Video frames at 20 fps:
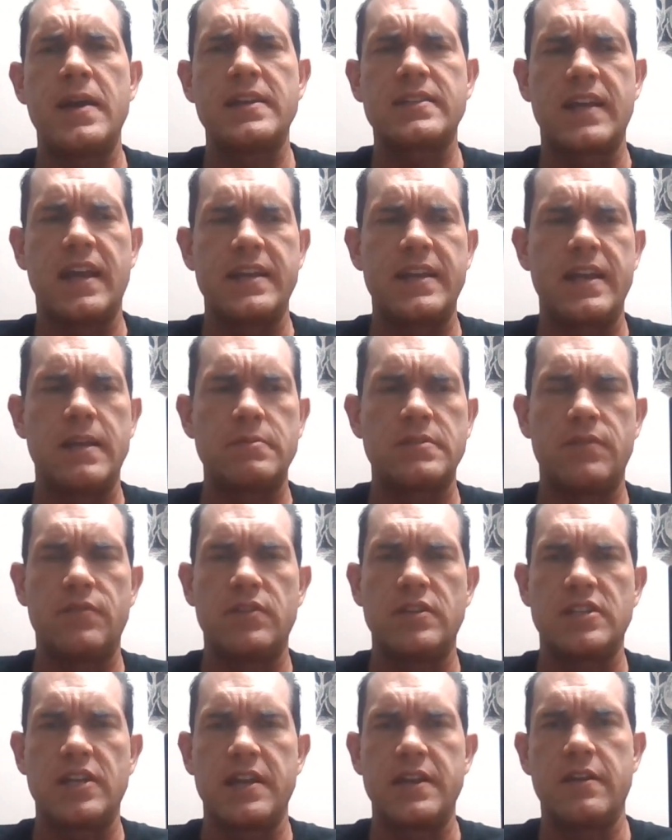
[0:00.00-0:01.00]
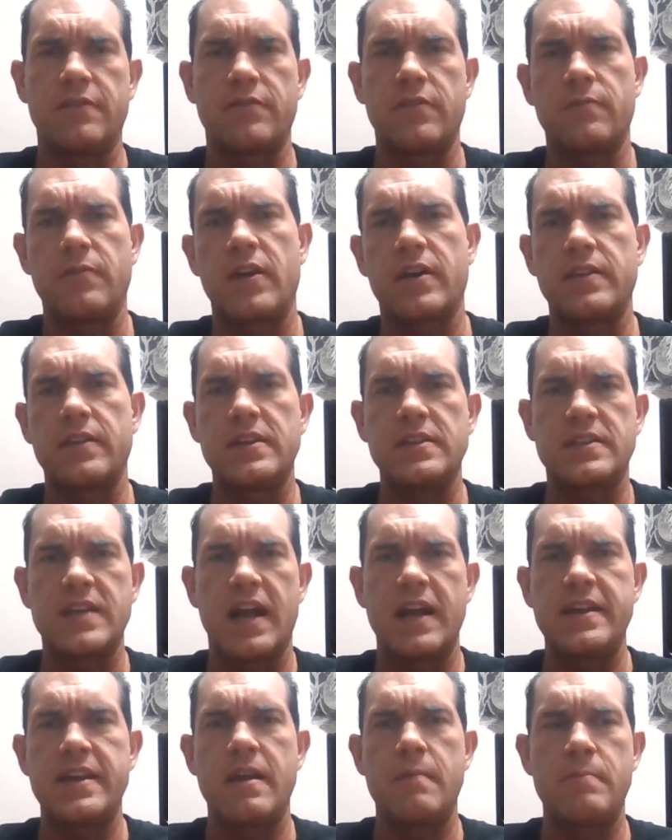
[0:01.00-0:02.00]
past goddamn seven inch idea for fucking these
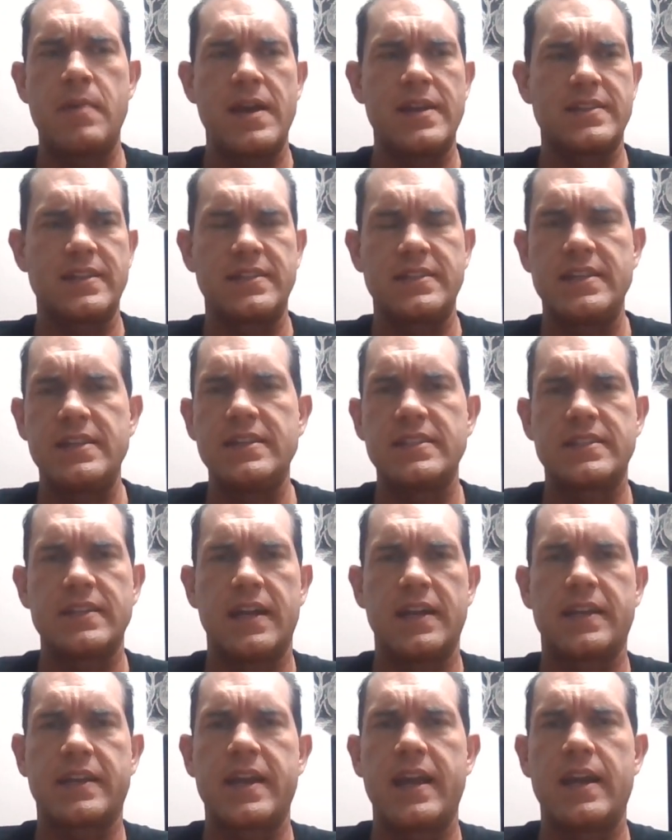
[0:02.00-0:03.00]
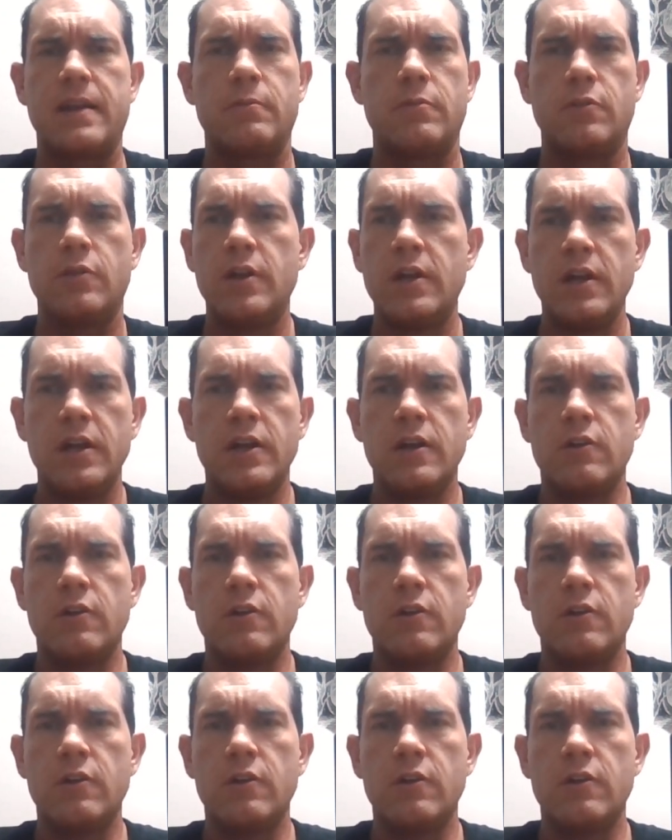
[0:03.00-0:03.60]
goddamn bands like Deicide and Cannibal,